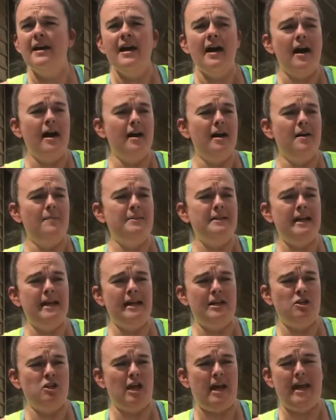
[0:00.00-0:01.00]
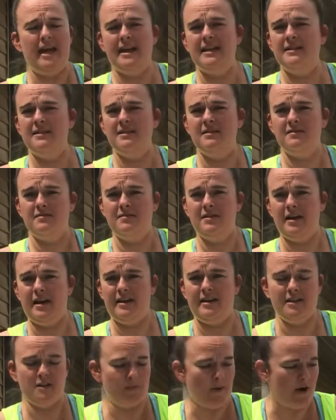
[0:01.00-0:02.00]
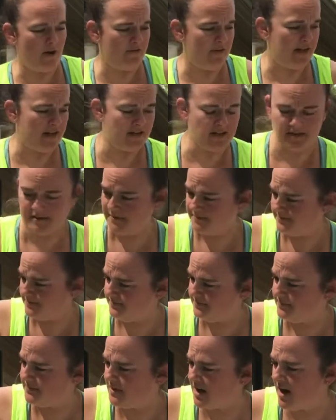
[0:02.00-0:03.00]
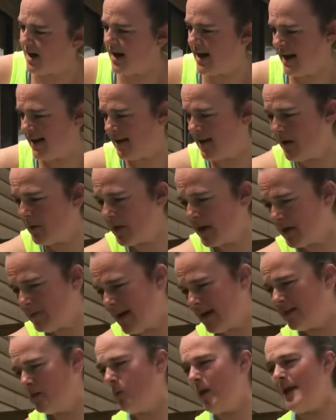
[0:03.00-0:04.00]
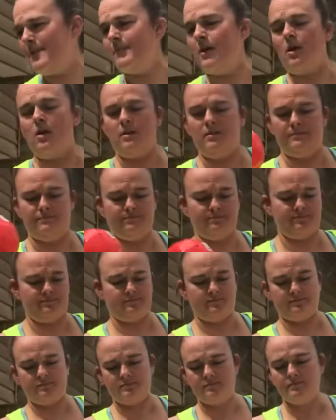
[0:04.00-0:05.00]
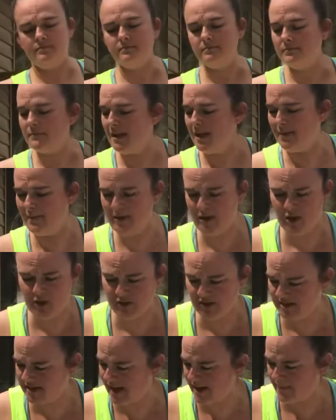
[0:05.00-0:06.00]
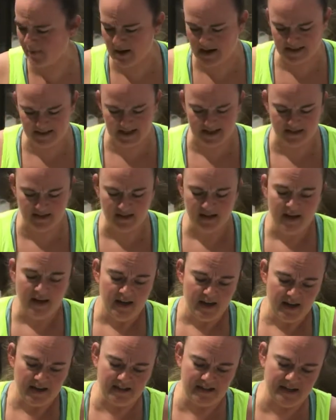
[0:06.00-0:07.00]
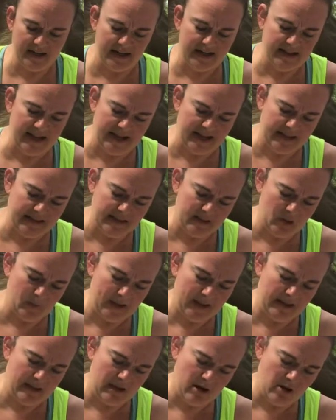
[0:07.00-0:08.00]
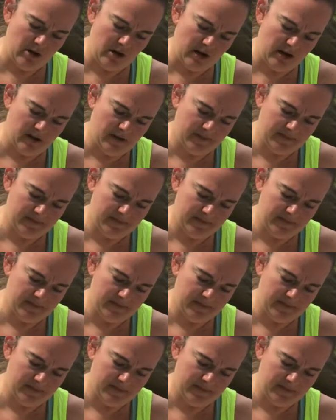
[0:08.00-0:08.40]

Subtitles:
to each hand, and it's perfect. All right, now we're gonna make the weight ball. I'm gonna use the same process. This is gonna take a little bit longer.